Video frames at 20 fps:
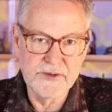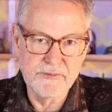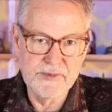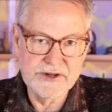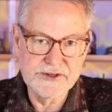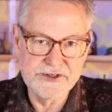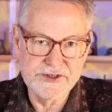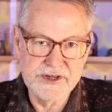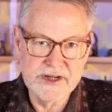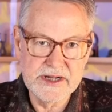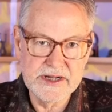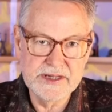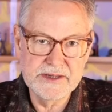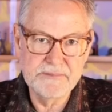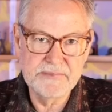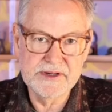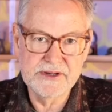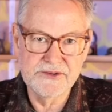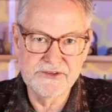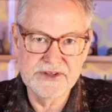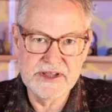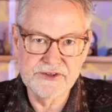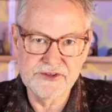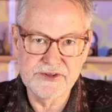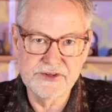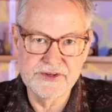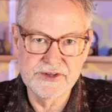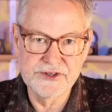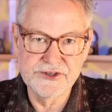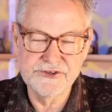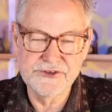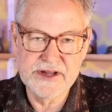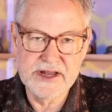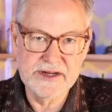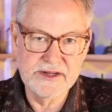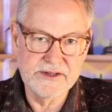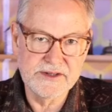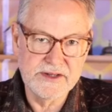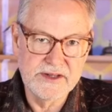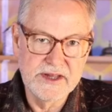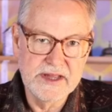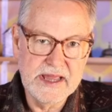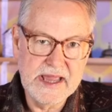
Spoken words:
around your hive because that's going to attract